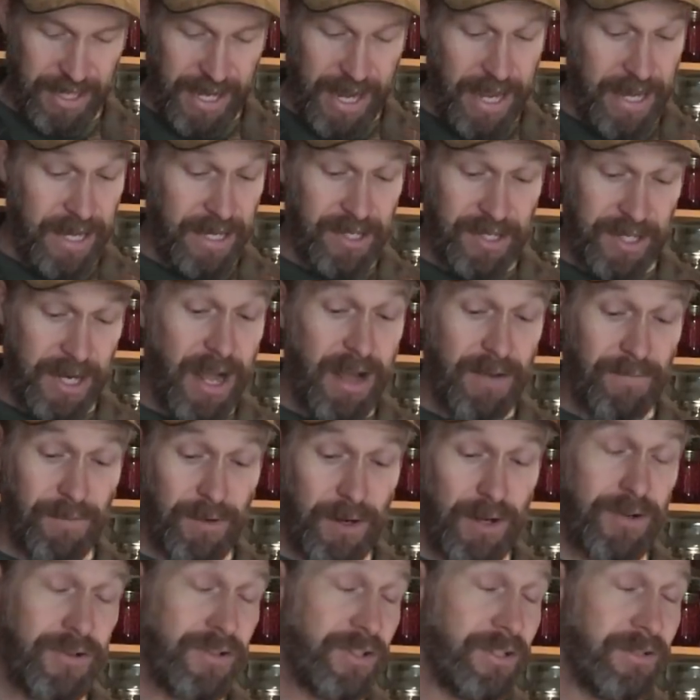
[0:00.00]
and it's not
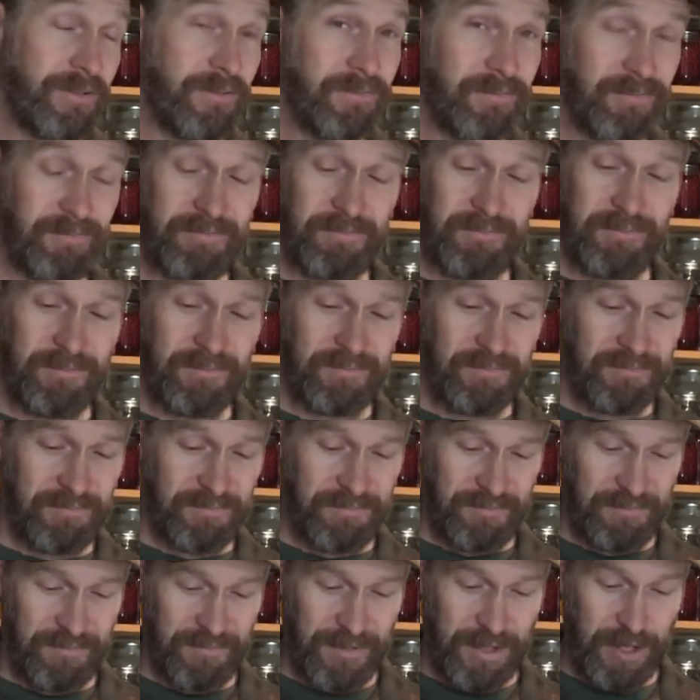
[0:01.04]
frozen.
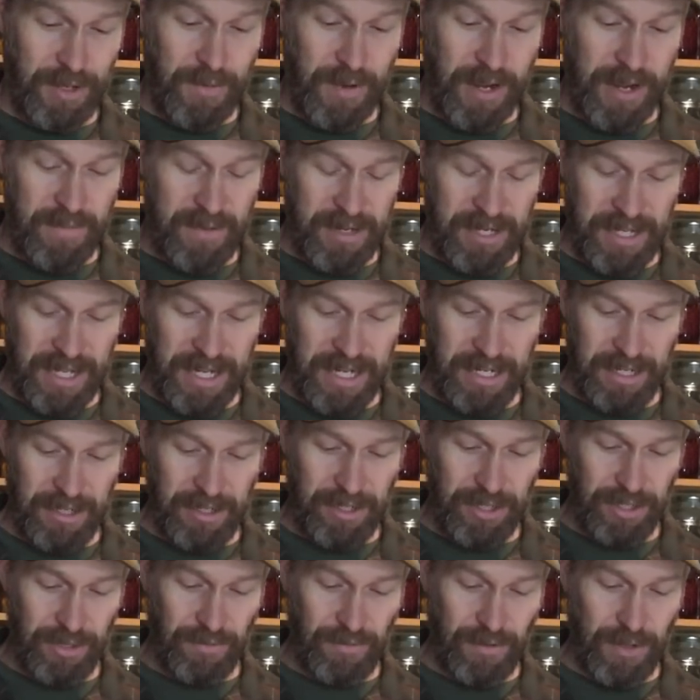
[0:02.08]
So you might be thinking
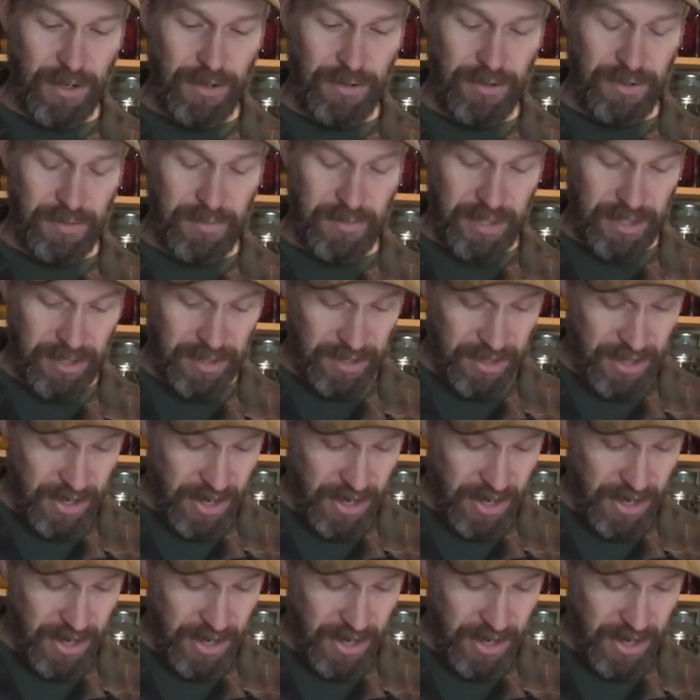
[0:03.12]
it's just frozen, but it's